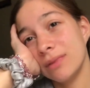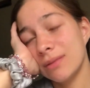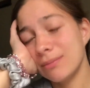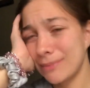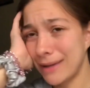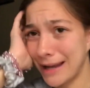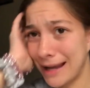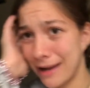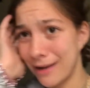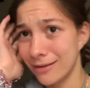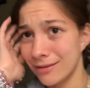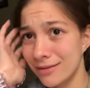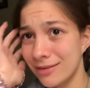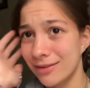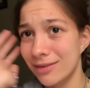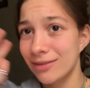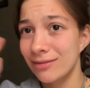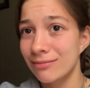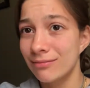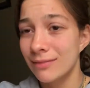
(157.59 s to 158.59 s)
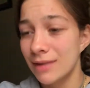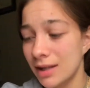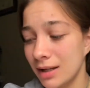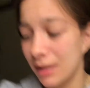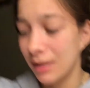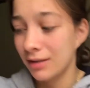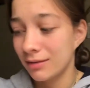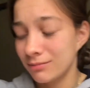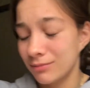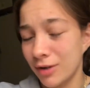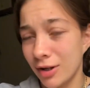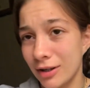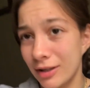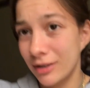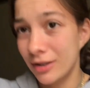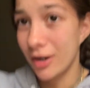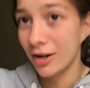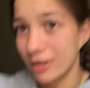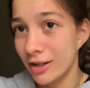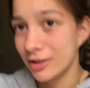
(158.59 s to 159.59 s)
my house, probably
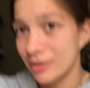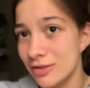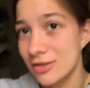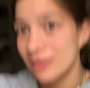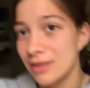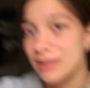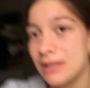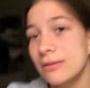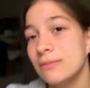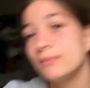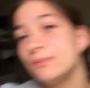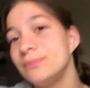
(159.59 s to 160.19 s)
Target or something.